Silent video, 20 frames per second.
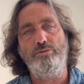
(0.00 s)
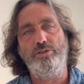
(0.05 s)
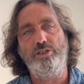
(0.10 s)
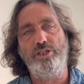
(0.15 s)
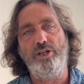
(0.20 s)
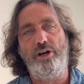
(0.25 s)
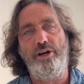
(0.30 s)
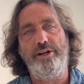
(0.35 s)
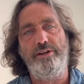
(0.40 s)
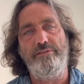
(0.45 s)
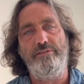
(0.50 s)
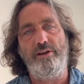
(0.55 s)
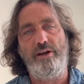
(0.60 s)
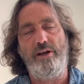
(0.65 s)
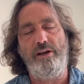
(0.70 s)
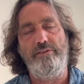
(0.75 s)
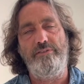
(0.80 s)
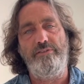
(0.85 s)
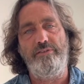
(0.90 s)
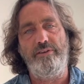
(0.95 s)
side of
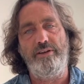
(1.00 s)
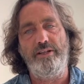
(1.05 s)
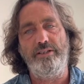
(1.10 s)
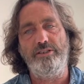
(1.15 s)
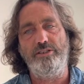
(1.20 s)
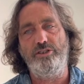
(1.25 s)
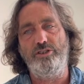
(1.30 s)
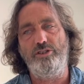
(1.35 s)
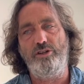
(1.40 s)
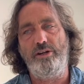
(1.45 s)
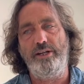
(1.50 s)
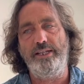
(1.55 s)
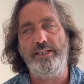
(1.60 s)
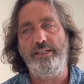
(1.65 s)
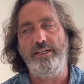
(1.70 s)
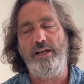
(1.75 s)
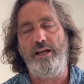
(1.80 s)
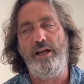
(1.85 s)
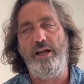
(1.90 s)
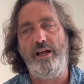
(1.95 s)
life and
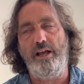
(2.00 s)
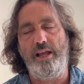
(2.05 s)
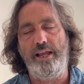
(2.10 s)
trying uh,